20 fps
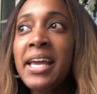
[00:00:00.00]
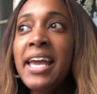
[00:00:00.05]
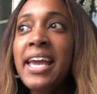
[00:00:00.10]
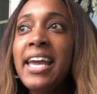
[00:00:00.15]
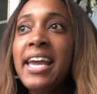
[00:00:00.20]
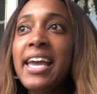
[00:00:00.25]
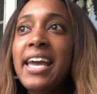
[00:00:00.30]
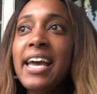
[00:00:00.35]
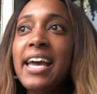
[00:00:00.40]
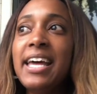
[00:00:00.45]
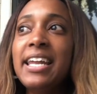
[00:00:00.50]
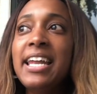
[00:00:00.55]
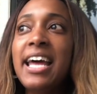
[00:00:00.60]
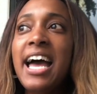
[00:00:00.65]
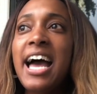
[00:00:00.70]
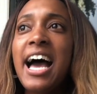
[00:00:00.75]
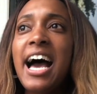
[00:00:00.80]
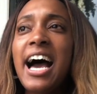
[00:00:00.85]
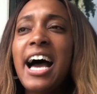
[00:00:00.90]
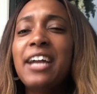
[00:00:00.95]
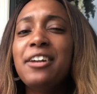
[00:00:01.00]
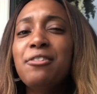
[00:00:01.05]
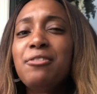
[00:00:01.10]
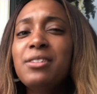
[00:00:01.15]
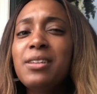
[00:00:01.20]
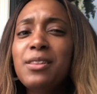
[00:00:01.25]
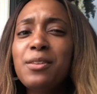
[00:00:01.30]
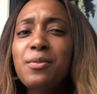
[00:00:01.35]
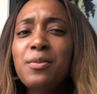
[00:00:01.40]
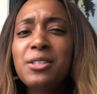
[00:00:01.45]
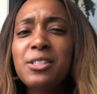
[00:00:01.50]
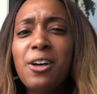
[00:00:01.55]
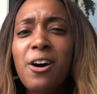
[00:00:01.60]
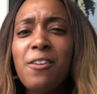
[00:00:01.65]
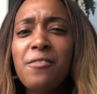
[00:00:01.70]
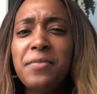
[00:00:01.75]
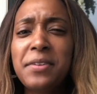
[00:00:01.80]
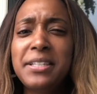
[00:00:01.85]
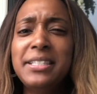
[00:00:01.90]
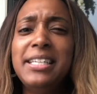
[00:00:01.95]
and I knew something was
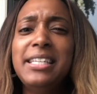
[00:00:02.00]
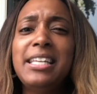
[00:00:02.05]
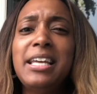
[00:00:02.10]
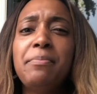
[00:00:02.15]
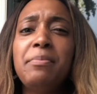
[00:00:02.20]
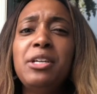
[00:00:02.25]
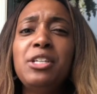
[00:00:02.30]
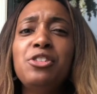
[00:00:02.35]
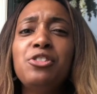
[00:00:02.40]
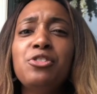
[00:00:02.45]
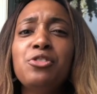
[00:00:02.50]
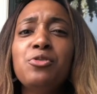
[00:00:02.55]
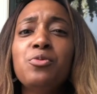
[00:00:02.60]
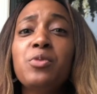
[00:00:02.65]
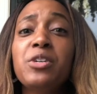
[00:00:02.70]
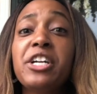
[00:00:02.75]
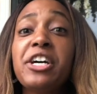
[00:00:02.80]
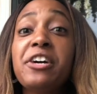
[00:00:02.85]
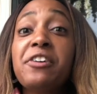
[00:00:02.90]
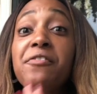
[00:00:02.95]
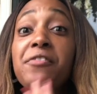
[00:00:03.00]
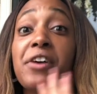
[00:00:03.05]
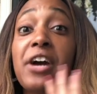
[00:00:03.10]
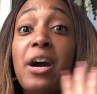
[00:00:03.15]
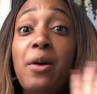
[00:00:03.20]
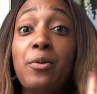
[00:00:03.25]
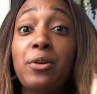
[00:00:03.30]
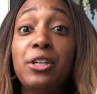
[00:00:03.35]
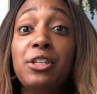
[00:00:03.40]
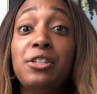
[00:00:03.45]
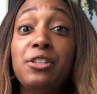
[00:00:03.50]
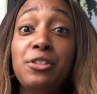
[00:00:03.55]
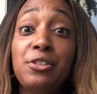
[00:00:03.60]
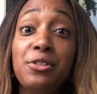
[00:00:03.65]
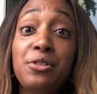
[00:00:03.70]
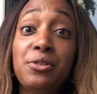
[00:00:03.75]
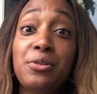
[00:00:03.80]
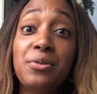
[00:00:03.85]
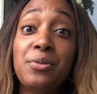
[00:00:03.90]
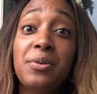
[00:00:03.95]
off because he let me do whatever I wanted to
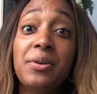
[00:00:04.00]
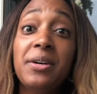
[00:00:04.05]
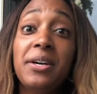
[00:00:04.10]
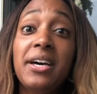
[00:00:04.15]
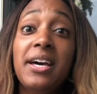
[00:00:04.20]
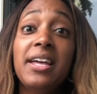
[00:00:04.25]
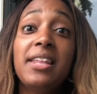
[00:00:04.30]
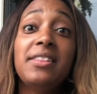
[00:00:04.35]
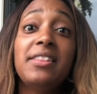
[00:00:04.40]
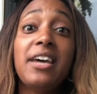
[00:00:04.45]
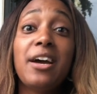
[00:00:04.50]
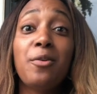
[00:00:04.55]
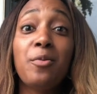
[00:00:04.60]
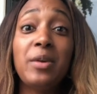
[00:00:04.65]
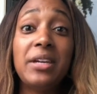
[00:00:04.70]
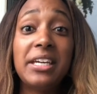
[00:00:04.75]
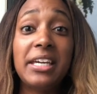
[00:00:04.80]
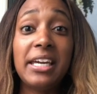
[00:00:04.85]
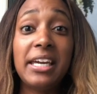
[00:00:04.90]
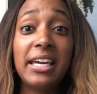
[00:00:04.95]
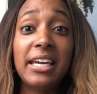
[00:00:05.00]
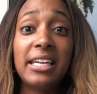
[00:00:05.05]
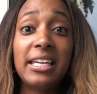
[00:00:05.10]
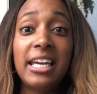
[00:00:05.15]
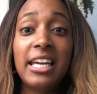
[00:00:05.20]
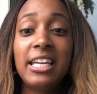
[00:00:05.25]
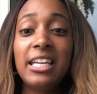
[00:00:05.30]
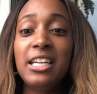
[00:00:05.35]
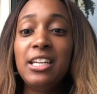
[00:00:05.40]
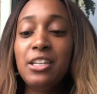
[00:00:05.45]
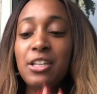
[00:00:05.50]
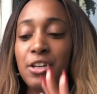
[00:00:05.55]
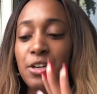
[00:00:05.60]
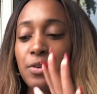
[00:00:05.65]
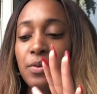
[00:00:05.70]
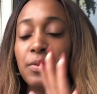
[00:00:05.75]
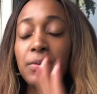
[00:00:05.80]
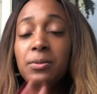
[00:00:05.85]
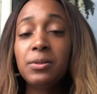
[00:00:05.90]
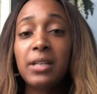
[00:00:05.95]
do that weekend. And he
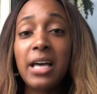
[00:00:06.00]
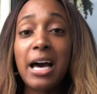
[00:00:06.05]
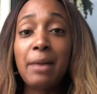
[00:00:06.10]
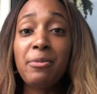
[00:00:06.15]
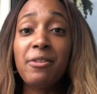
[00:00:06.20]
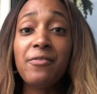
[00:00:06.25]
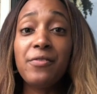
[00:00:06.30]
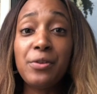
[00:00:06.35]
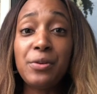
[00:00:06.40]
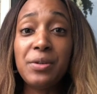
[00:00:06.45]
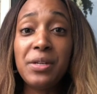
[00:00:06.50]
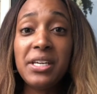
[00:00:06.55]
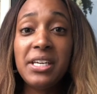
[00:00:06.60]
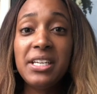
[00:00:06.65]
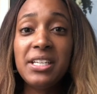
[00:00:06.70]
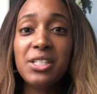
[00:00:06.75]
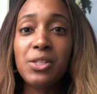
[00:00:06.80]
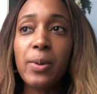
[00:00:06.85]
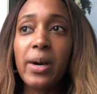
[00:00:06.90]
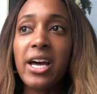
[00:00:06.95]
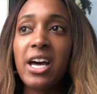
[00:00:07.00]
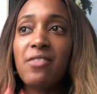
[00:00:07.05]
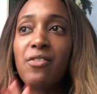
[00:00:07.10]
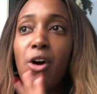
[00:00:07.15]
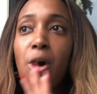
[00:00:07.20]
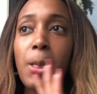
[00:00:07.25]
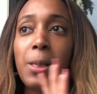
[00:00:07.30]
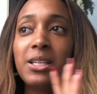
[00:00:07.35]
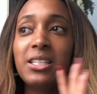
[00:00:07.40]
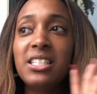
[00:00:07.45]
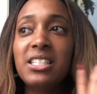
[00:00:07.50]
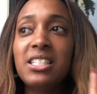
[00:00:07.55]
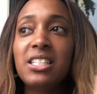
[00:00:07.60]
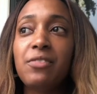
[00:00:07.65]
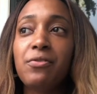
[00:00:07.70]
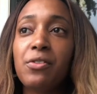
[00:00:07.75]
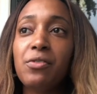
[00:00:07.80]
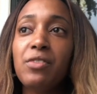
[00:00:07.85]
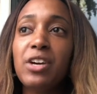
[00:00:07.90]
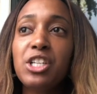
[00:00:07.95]
knows I'm a foodie, so I have all of these
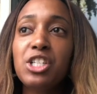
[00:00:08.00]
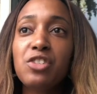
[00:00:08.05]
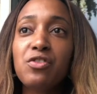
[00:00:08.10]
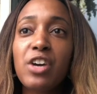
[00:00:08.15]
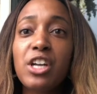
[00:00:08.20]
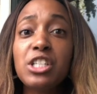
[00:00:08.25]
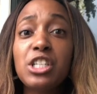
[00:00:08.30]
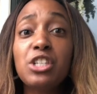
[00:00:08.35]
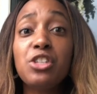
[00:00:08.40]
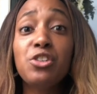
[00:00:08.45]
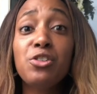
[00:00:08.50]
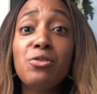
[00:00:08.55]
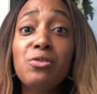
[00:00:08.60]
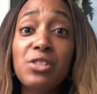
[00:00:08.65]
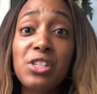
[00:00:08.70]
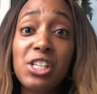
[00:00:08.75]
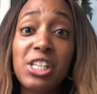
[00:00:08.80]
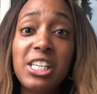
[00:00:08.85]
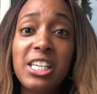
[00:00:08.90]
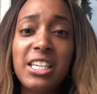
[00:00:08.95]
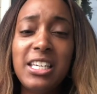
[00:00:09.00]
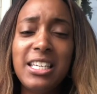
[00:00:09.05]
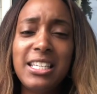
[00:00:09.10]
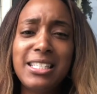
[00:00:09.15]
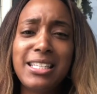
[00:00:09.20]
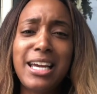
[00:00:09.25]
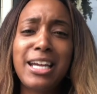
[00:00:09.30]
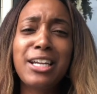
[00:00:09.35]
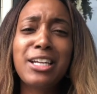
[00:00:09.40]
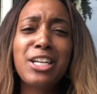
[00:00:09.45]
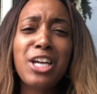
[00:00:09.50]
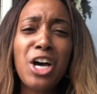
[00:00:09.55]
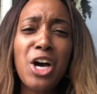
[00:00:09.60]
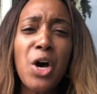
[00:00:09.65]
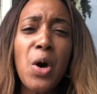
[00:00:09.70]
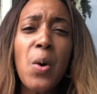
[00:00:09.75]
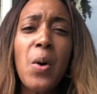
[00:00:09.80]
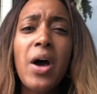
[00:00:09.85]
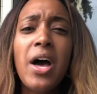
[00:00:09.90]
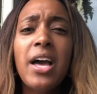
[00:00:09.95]
different restaurants, and usually he's like
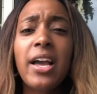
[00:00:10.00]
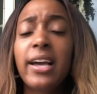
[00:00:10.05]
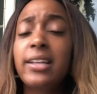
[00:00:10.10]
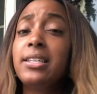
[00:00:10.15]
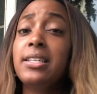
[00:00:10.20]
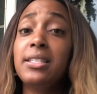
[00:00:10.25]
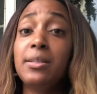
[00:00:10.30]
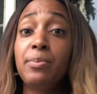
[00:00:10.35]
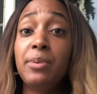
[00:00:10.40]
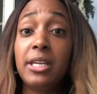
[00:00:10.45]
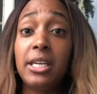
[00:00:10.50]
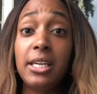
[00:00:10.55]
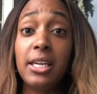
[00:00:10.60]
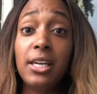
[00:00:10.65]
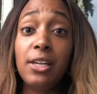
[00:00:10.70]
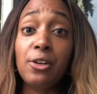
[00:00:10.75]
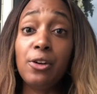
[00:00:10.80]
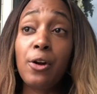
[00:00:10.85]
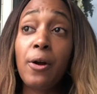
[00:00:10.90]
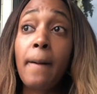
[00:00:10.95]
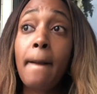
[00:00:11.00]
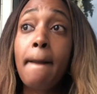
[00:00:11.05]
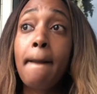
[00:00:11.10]
no, because he's a picky eater.